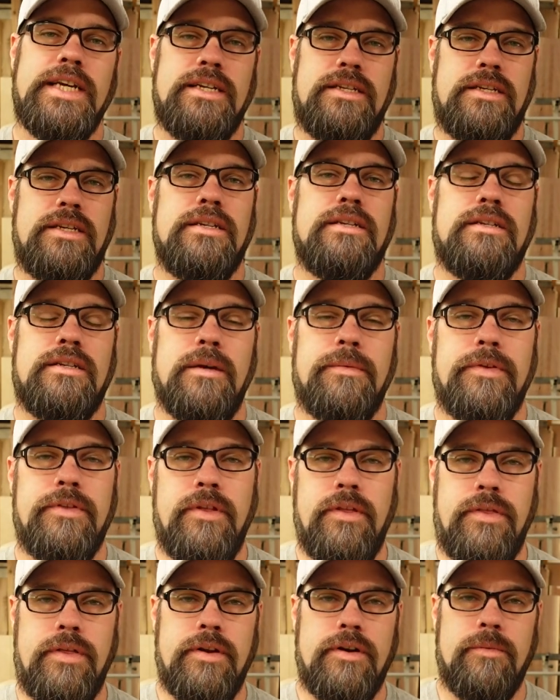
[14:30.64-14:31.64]
testing some of
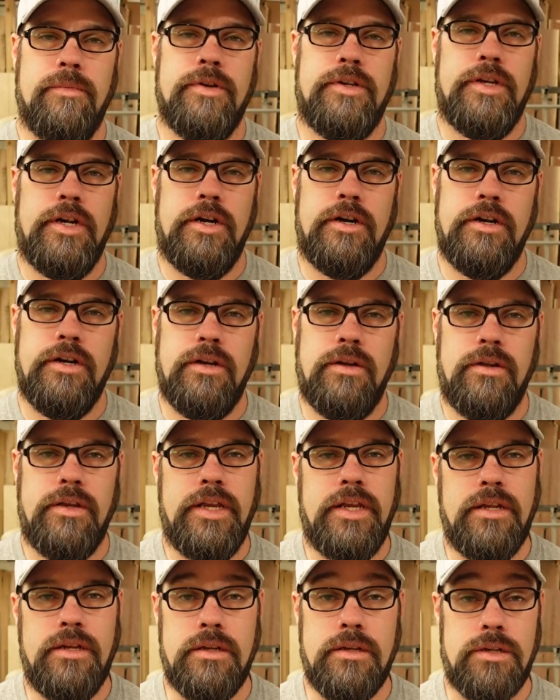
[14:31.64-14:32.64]
the thinner material
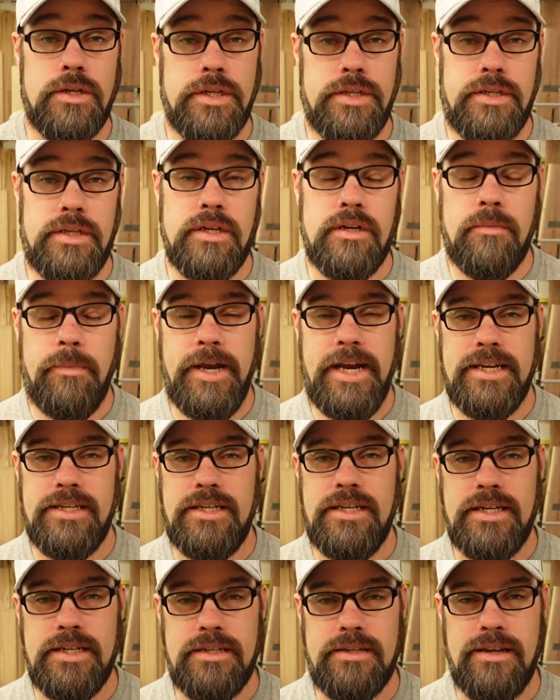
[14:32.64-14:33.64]
in just single
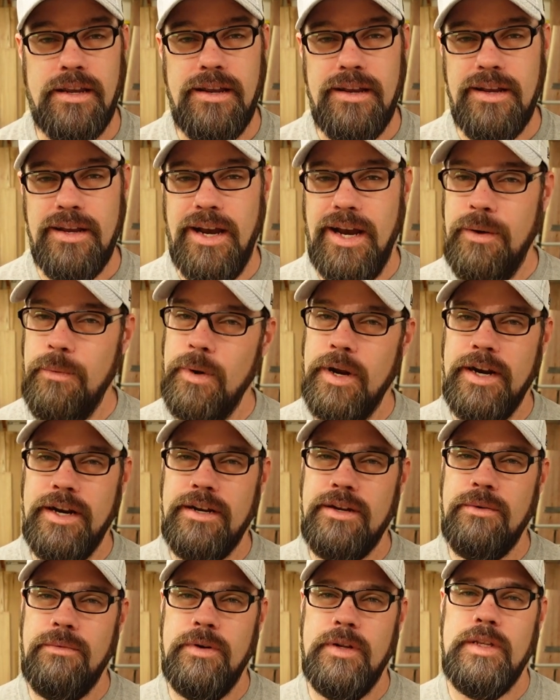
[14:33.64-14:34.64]
pass cuts, I
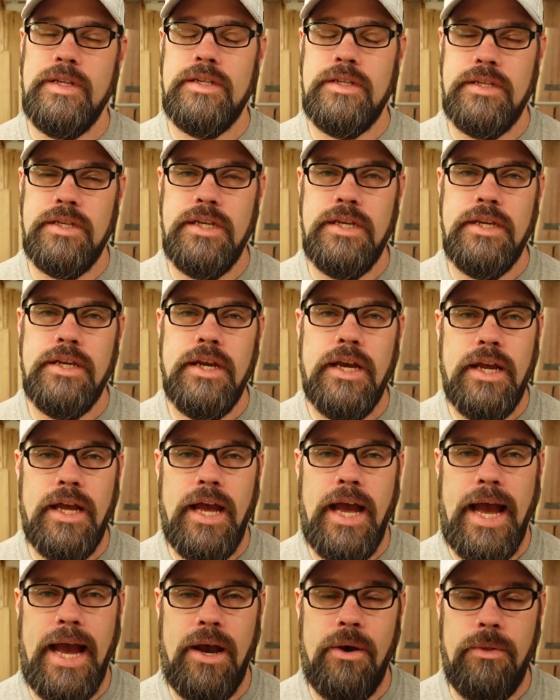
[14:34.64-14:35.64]
wanted to really see
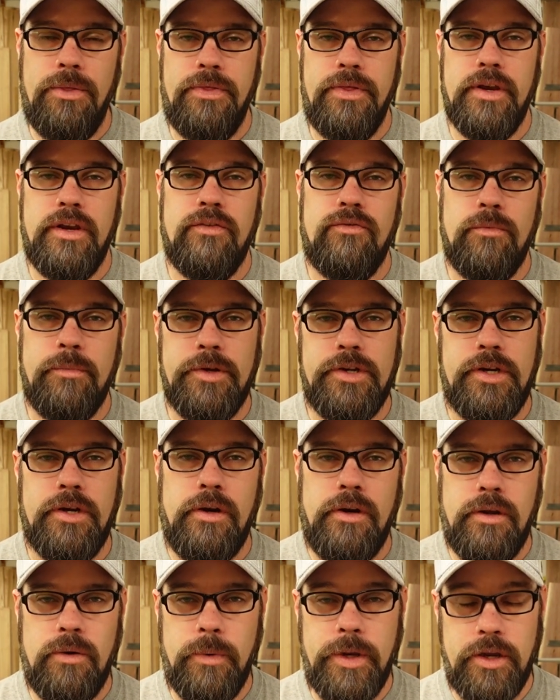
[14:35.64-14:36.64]
how thick of a
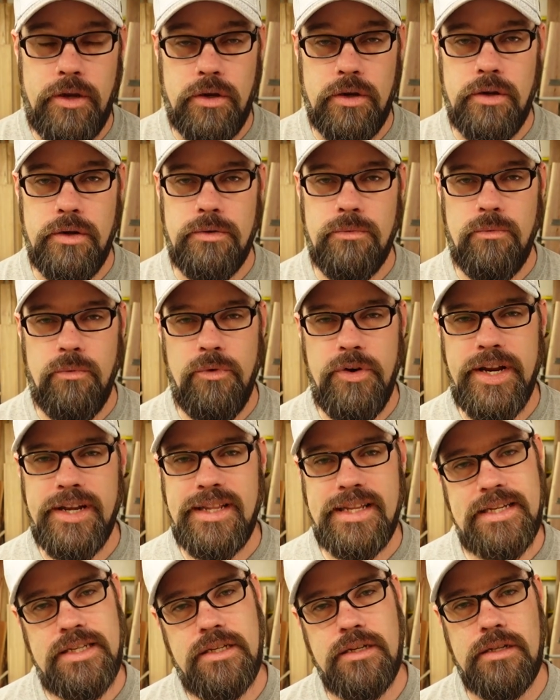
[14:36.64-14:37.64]
material we could
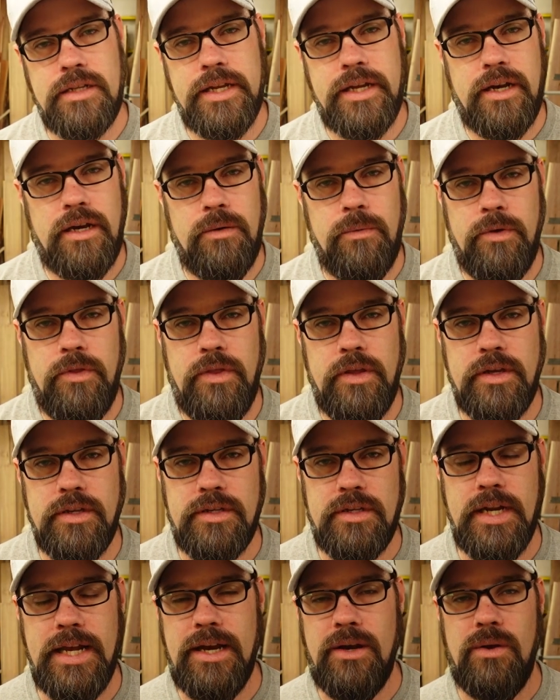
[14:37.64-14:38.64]
realistically cut with
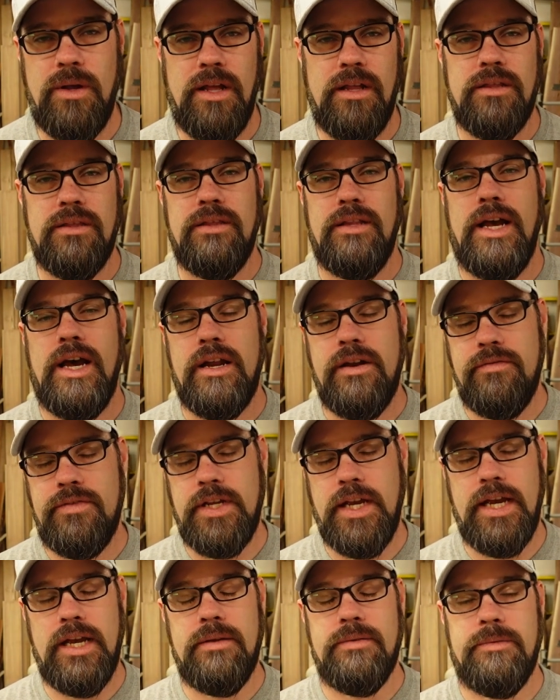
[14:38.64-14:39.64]
this. Now, a lot of
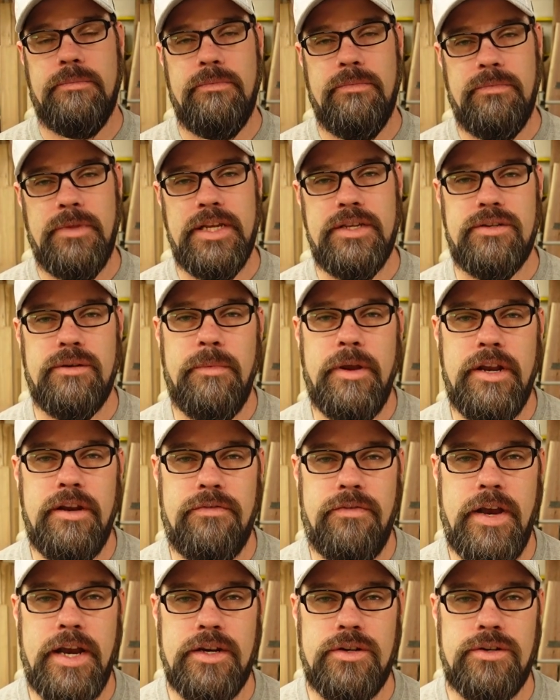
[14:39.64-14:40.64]
times laser
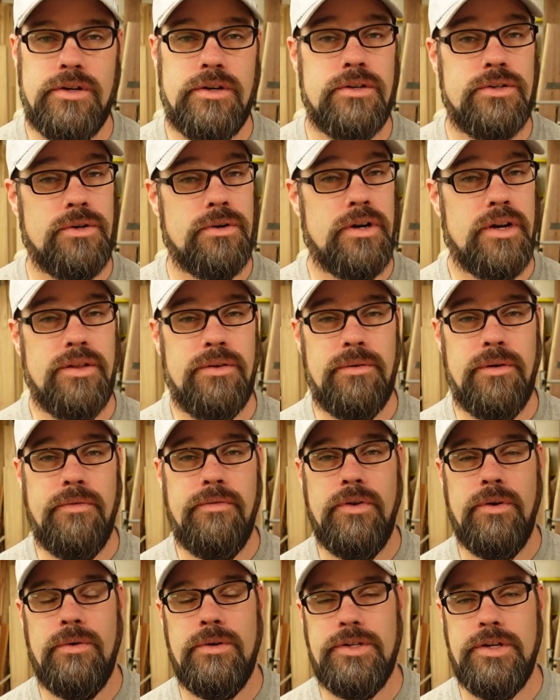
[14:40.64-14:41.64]
manufacturers or other
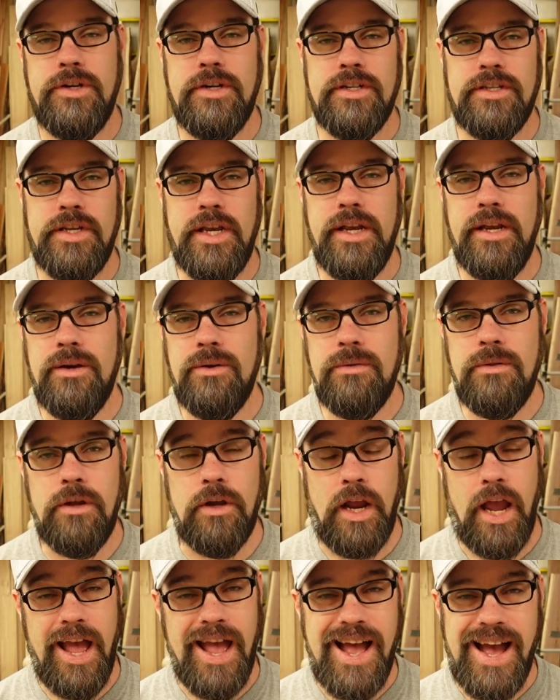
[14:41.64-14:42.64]
reviewers are going to say, oh,
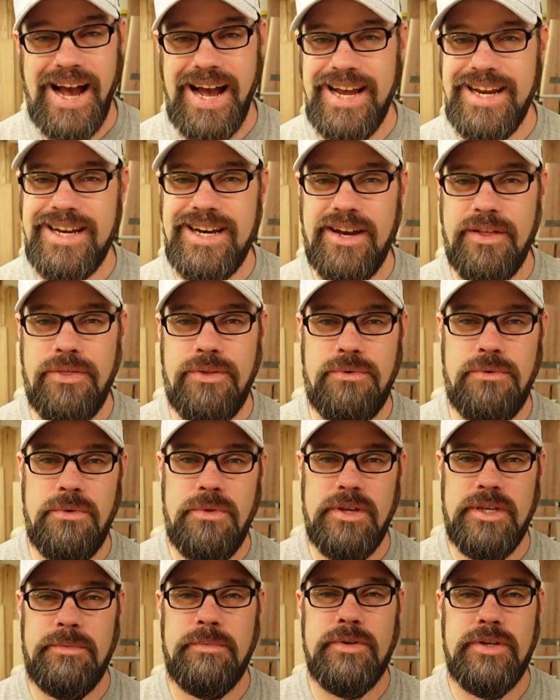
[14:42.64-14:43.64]
look, I cut through
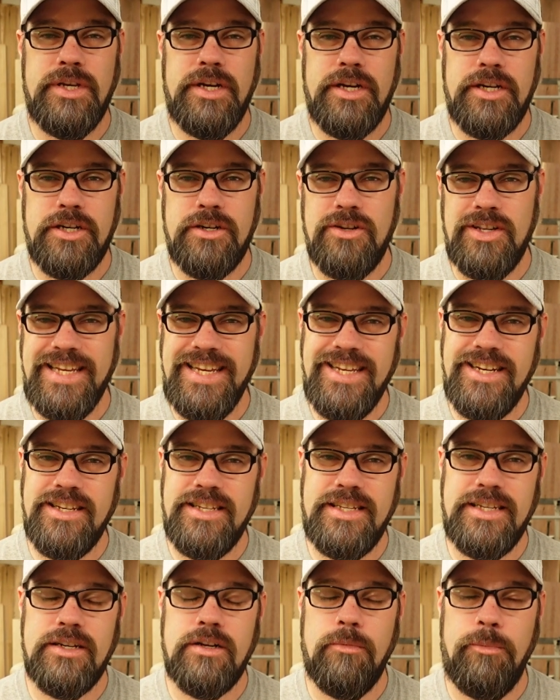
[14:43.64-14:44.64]
this material in a
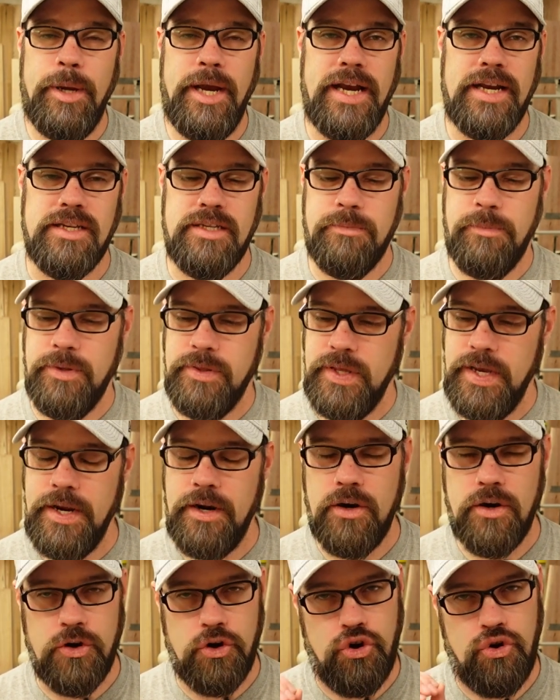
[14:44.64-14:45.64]
single pass, but they
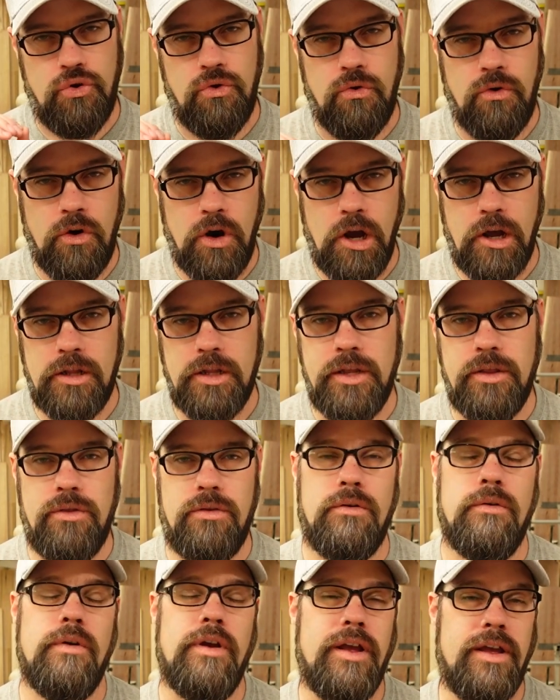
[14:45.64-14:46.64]
are crawling
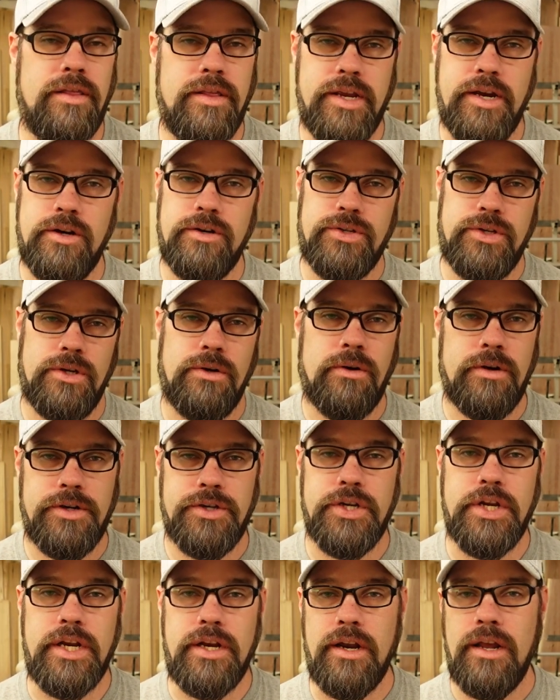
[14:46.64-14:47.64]
through it and they are
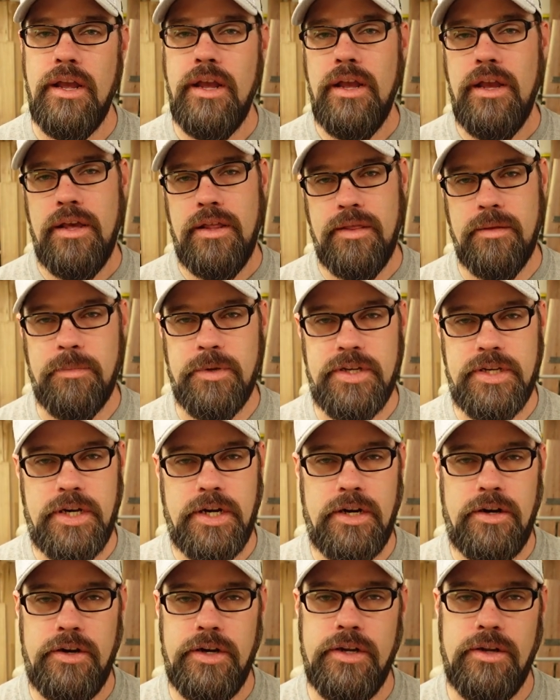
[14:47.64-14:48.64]
scorching the
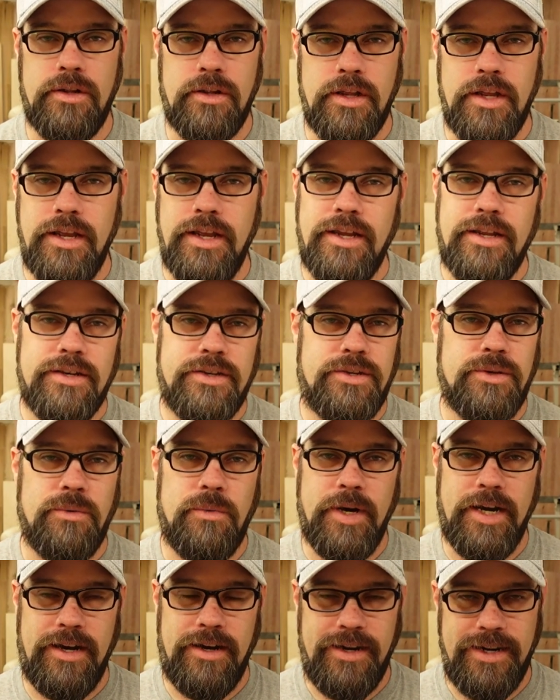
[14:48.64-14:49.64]
material to
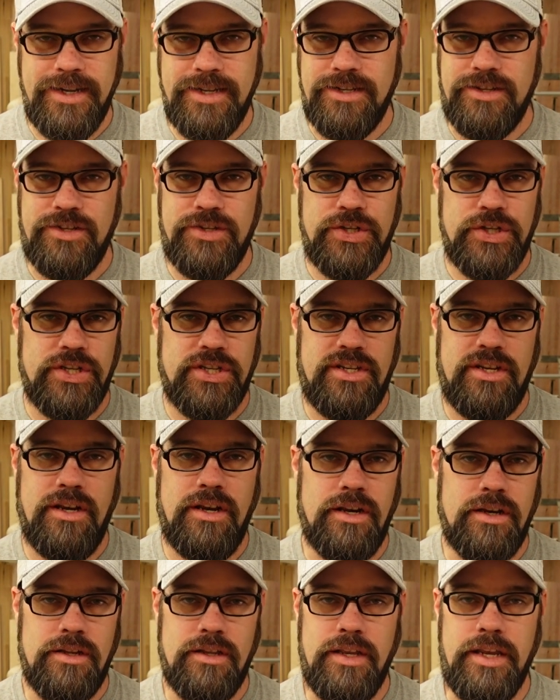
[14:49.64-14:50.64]
where it's just
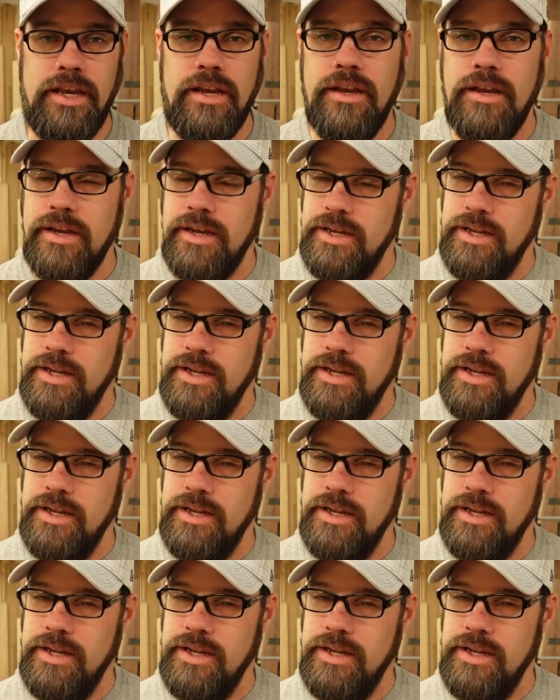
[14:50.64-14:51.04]
ugly.